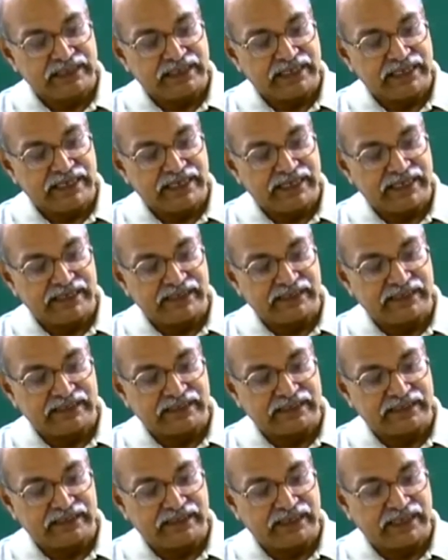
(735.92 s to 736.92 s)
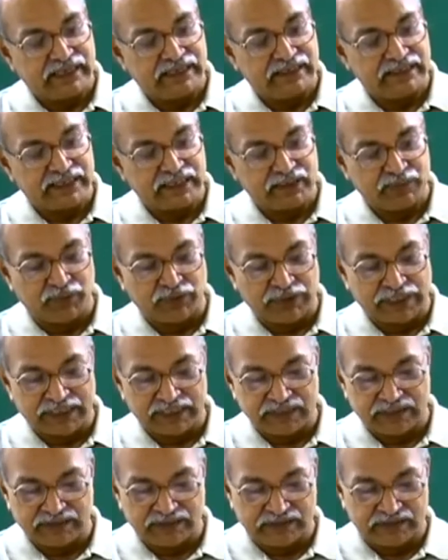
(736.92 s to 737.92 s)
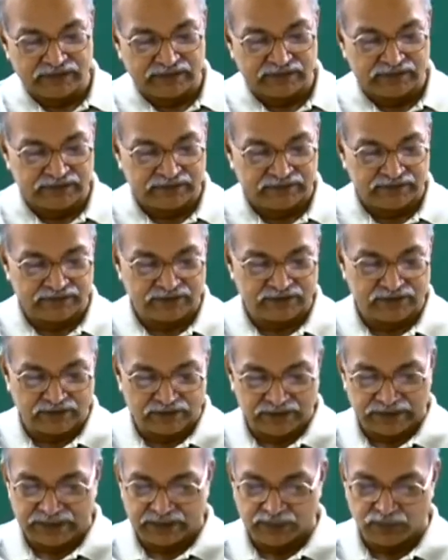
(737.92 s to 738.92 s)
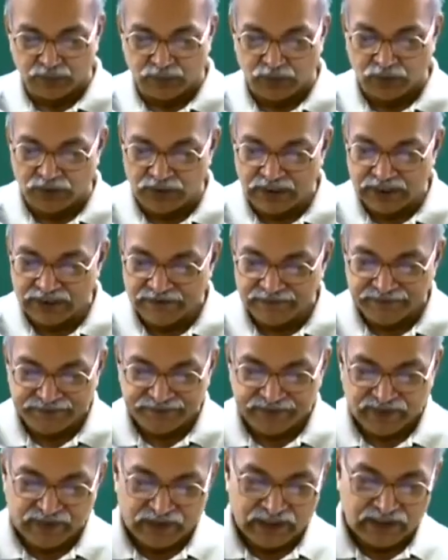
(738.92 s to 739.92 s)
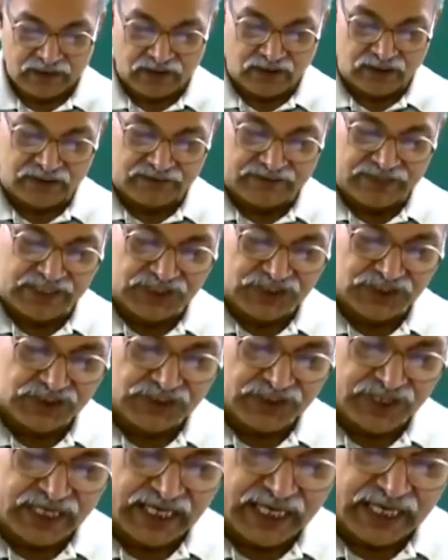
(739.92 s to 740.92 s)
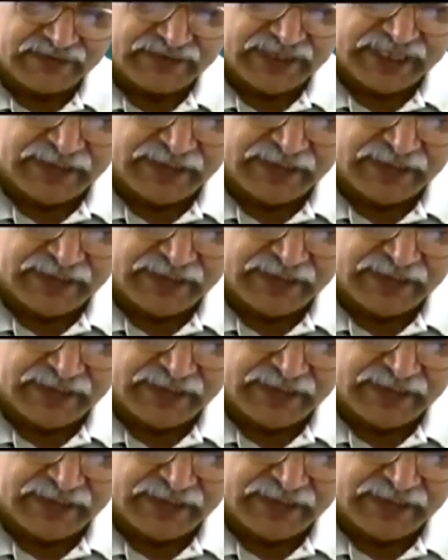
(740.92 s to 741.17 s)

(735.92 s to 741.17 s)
and I'll just put it on this board on which I have